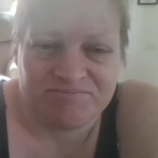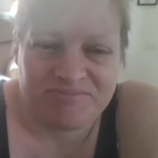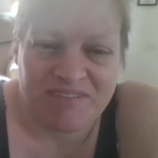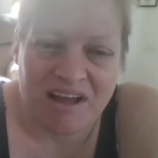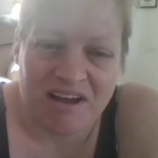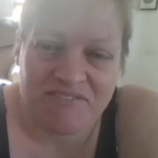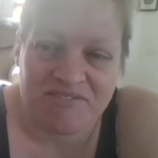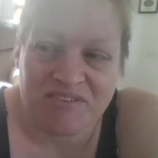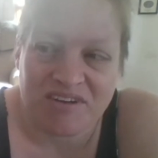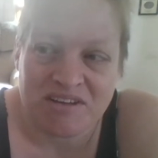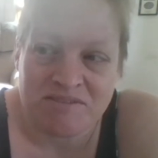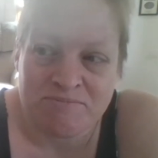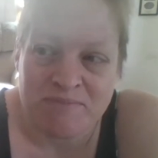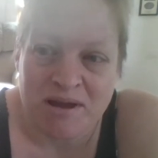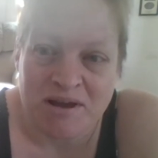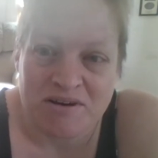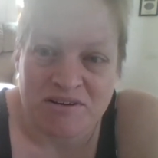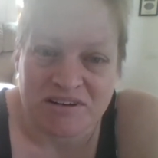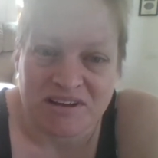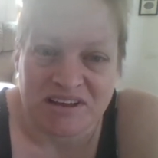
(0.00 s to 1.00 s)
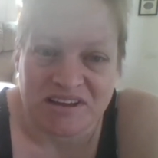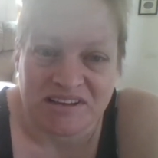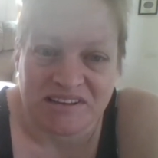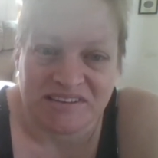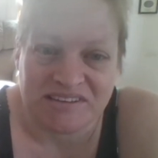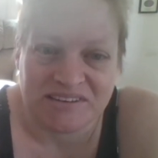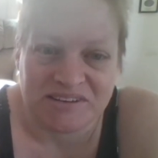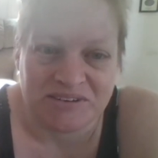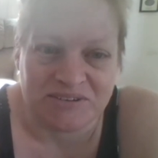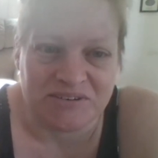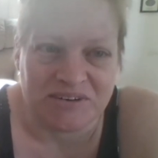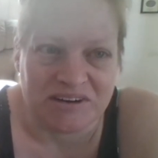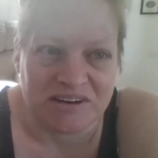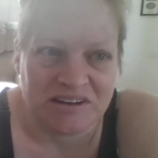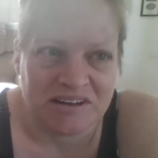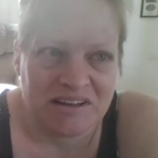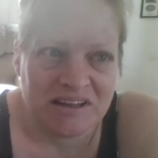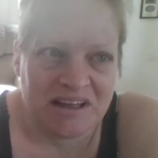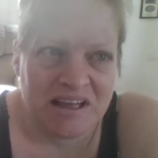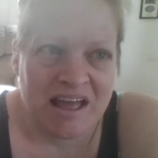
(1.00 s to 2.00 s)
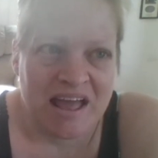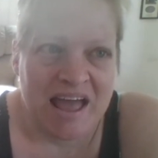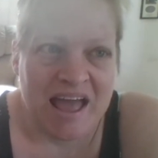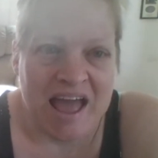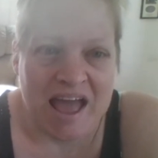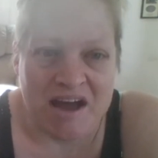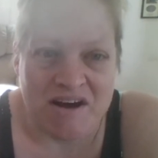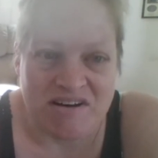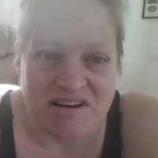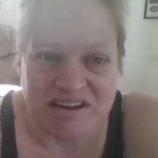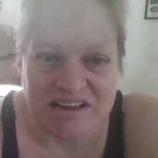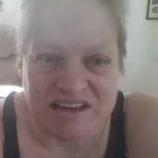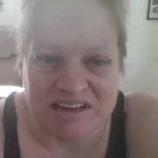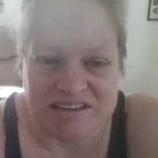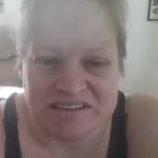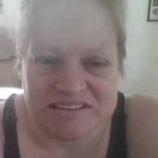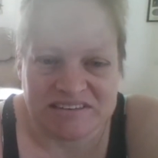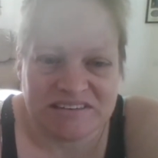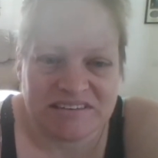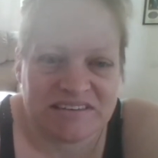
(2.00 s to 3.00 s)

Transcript: African Americans who are arrogant,